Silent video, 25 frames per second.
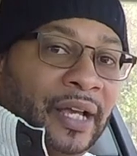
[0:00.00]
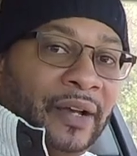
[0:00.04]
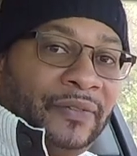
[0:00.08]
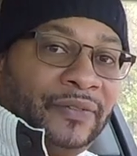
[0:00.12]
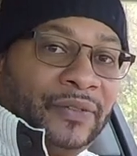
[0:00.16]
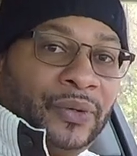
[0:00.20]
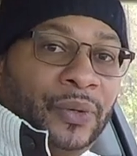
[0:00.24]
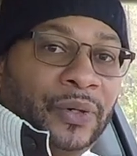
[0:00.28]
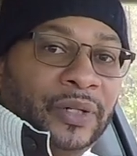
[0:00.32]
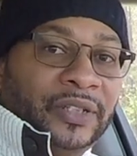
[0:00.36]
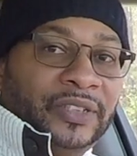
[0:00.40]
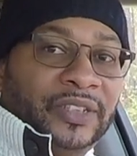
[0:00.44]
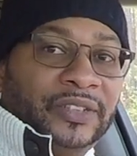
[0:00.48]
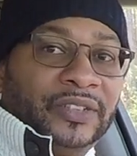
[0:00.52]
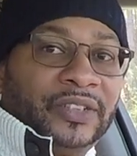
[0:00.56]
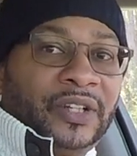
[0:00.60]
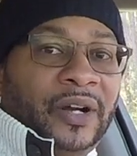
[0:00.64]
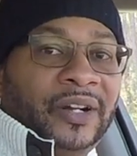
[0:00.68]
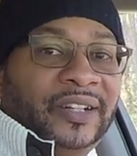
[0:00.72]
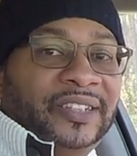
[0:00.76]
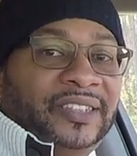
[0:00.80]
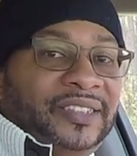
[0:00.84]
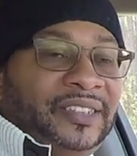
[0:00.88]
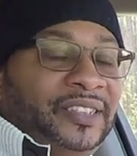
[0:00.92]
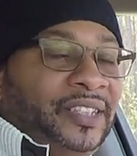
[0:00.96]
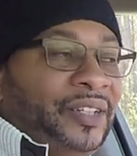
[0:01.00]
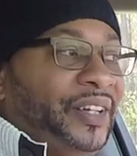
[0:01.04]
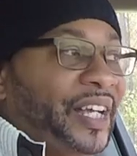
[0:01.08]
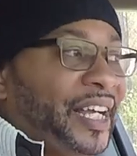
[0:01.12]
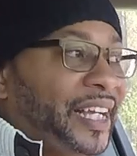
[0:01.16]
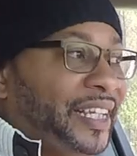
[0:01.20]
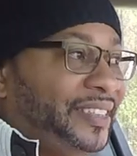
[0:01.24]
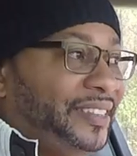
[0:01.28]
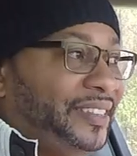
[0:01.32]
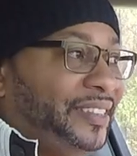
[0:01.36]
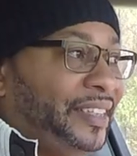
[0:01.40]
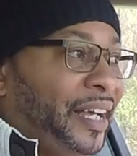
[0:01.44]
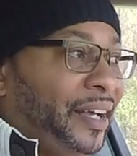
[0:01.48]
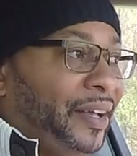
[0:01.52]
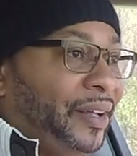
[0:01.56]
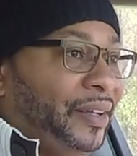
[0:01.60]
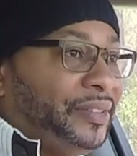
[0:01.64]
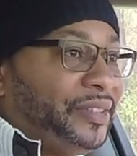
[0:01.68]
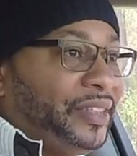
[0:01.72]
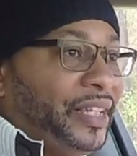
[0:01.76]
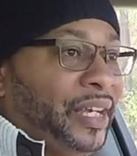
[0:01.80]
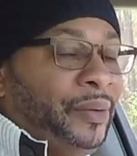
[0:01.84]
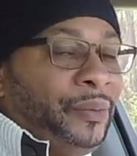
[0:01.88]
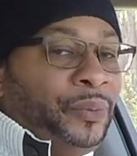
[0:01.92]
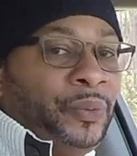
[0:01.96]
of course, this car still
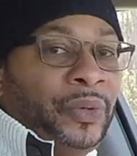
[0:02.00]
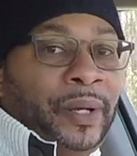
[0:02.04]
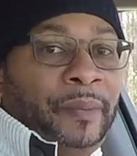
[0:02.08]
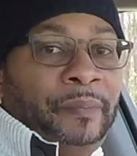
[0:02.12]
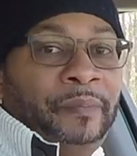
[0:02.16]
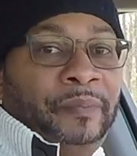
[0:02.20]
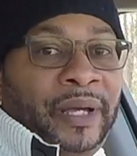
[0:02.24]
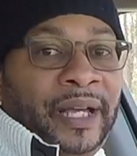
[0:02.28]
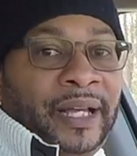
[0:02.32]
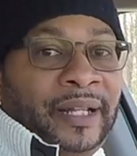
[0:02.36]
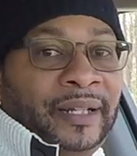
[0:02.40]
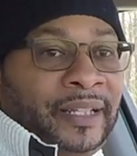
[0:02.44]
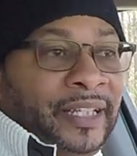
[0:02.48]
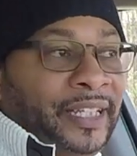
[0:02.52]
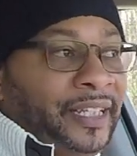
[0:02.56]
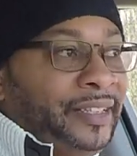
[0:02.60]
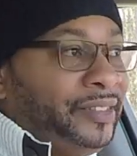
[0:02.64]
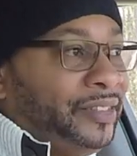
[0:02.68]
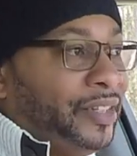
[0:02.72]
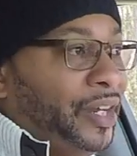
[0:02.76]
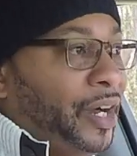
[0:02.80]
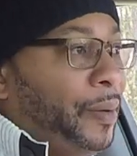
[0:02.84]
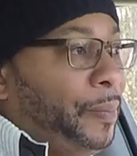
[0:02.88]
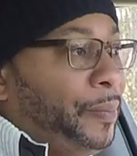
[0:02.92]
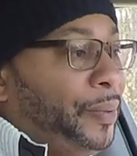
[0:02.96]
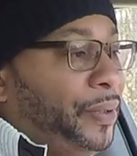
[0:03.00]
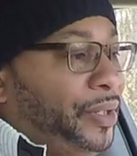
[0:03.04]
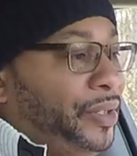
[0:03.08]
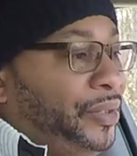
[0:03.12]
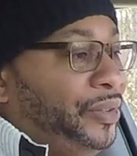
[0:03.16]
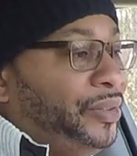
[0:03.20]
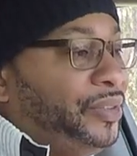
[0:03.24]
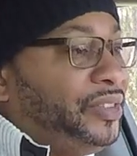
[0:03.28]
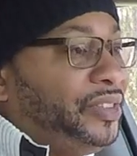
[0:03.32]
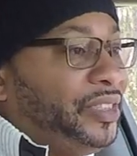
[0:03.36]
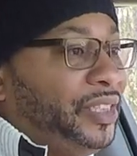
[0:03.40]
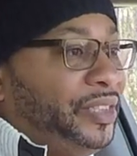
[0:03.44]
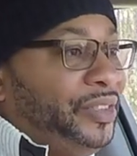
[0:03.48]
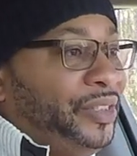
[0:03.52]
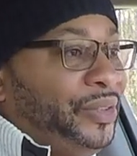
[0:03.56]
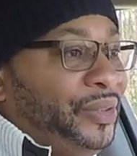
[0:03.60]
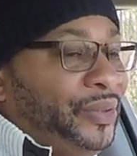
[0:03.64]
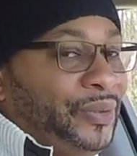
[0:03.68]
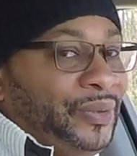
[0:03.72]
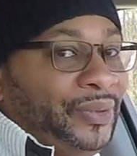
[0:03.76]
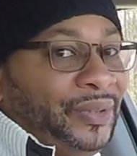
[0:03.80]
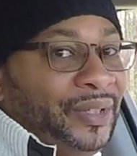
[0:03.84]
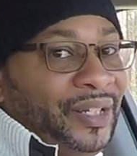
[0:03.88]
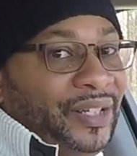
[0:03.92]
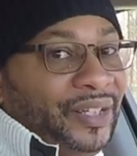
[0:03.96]
excels at what Bentleys are produced to
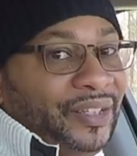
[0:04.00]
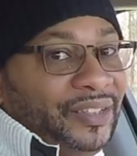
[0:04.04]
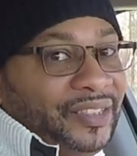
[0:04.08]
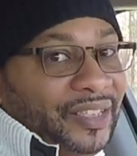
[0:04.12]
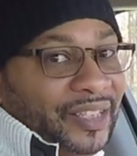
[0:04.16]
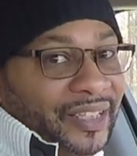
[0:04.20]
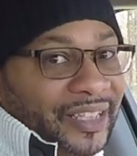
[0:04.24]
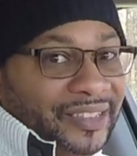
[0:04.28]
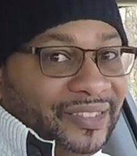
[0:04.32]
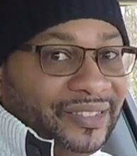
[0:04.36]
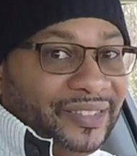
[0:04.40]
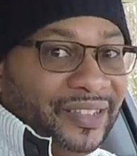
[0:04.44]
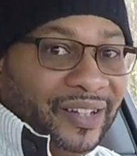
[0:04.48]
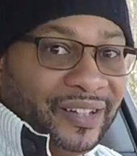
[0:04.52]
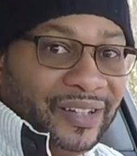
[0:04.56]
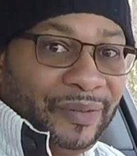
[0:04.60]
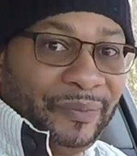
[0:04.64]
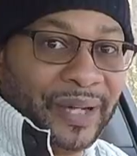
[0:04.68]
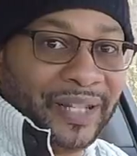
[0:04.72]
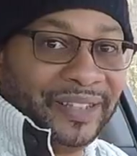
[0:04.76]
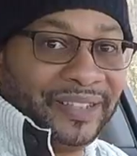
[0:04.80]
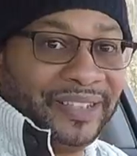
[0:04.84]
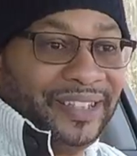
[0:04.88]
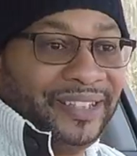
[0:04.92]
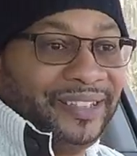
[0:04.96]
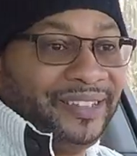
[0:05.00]
do. So let's talk about the